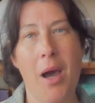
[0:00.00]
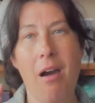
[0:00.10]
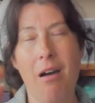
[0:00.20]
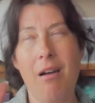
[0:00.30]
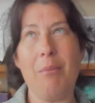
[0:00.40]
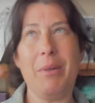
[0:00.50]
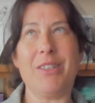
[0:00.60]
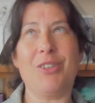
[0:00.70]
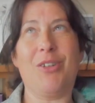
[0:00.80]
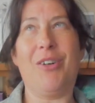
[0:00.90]
Oh my
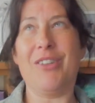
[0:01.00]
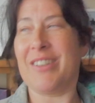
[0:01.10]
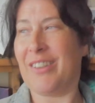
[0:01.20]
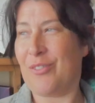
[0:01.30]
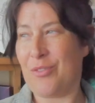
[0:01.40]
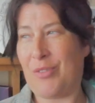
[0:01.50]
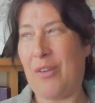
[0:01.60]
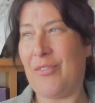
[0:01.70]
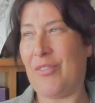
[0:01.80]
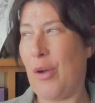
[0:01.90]
god,
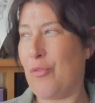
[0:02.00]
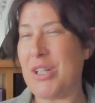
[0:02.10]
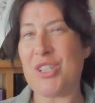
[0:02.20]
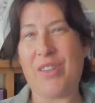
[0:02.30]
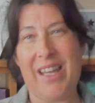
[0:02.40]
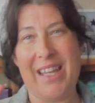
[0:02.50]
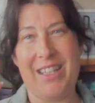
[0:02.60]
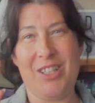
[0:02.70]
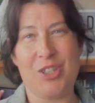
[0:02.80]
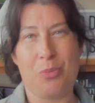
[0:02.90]
I've reached that
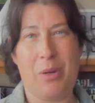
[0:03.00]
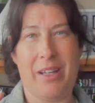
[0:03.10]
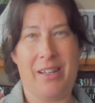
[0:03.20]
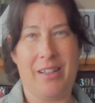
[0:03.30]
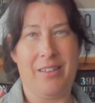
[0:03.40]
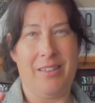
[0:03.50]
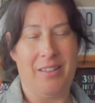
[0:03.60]
age where